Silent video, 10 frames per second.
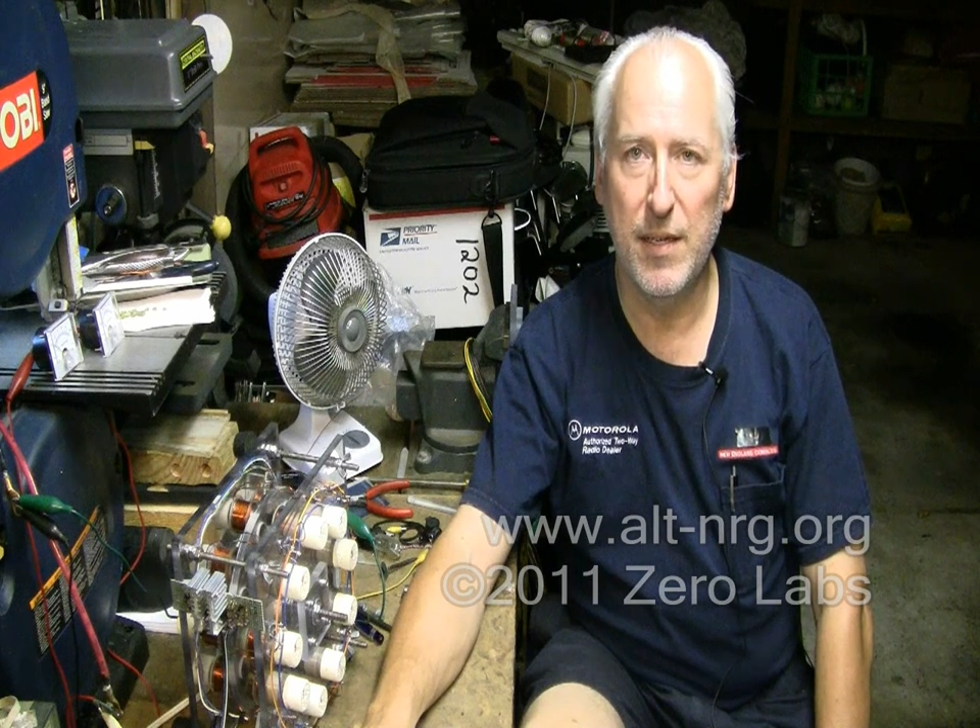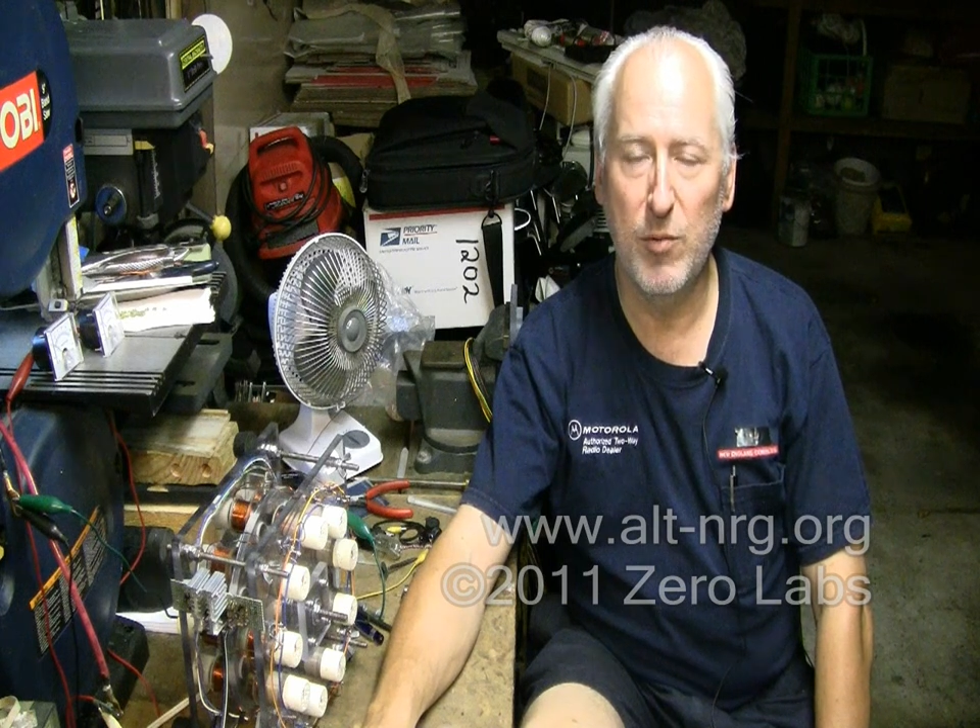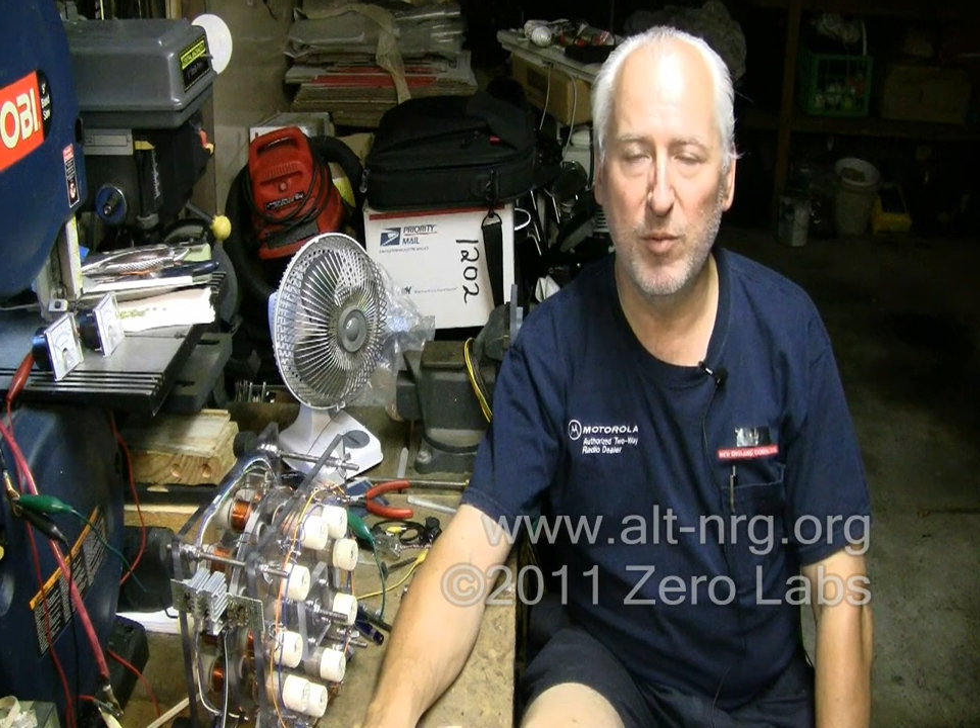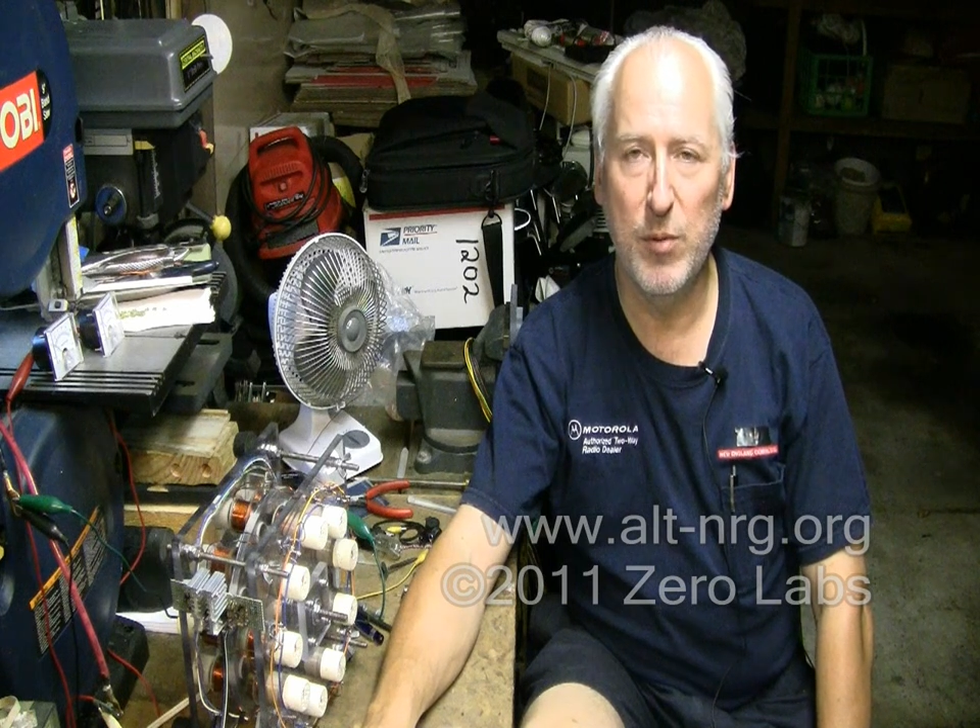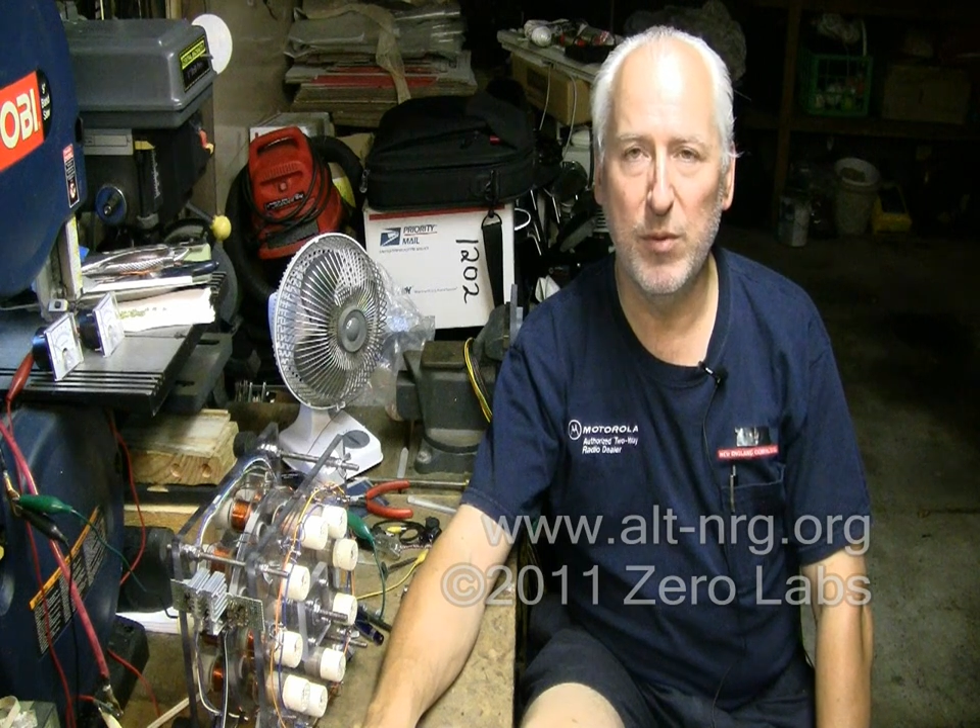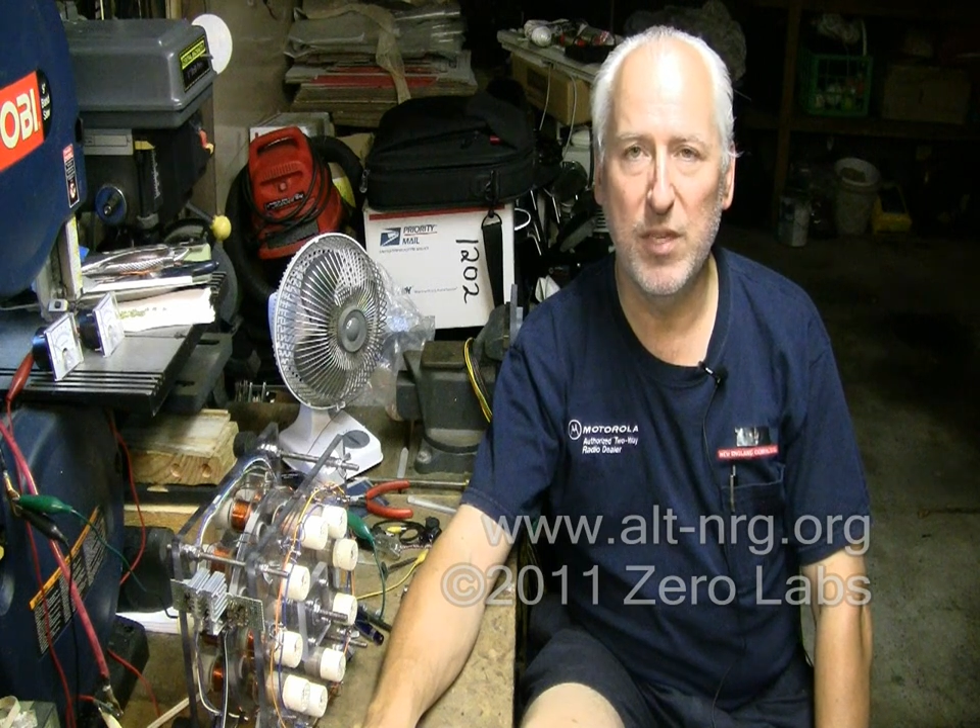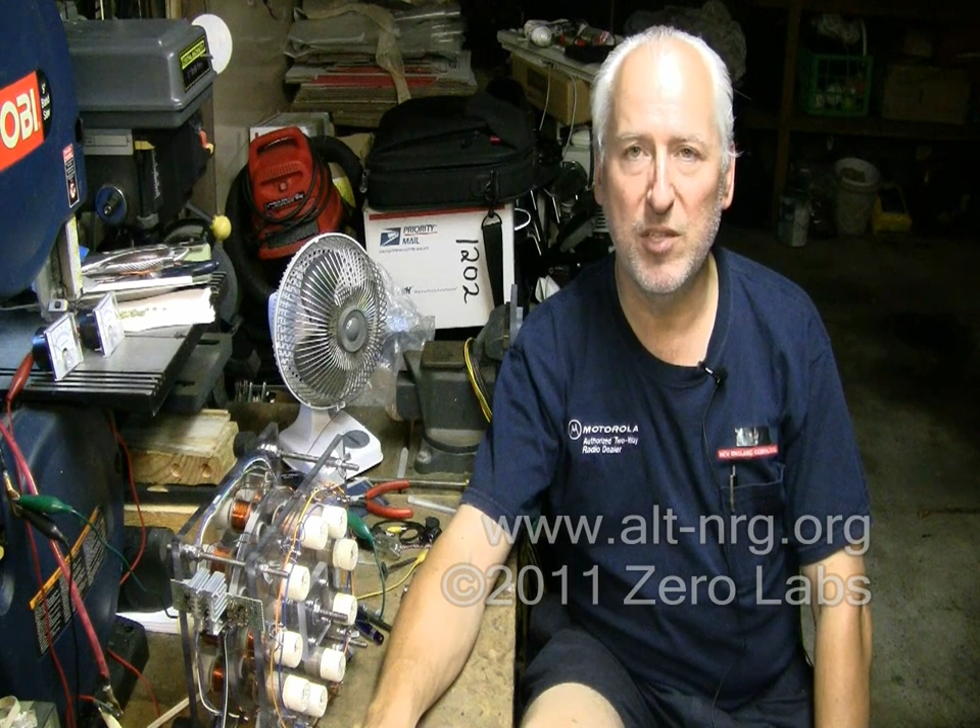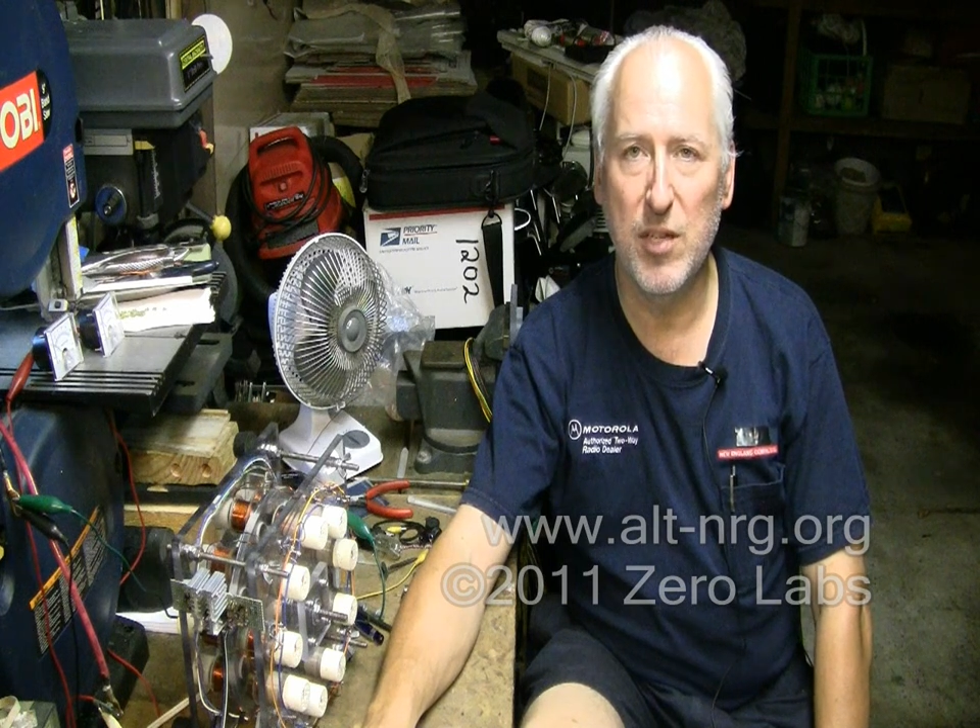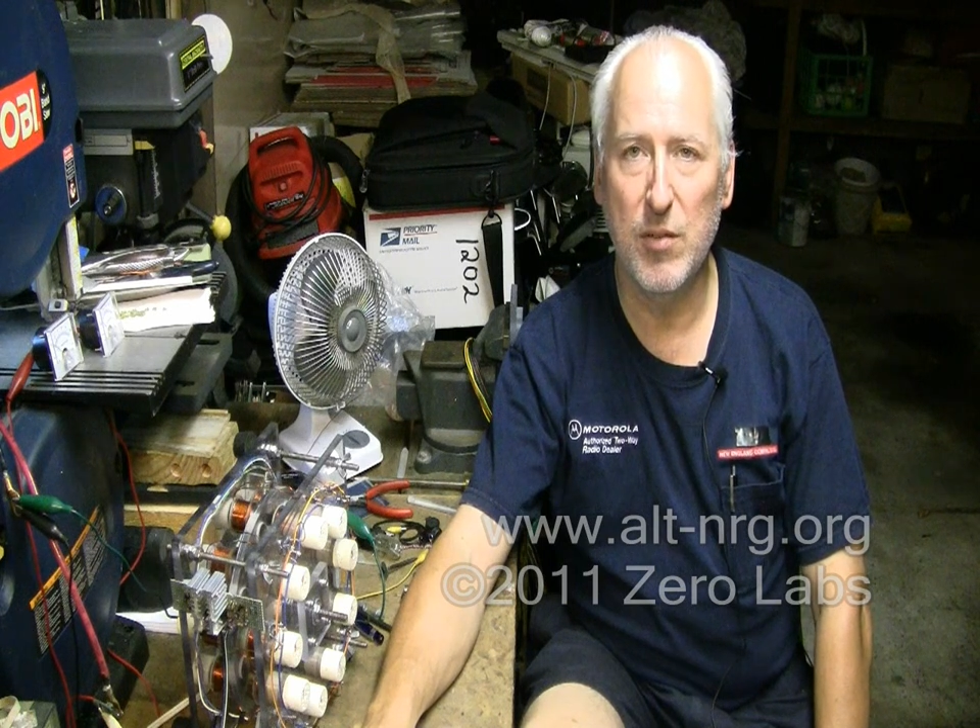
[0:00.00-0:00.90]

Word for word: it will be released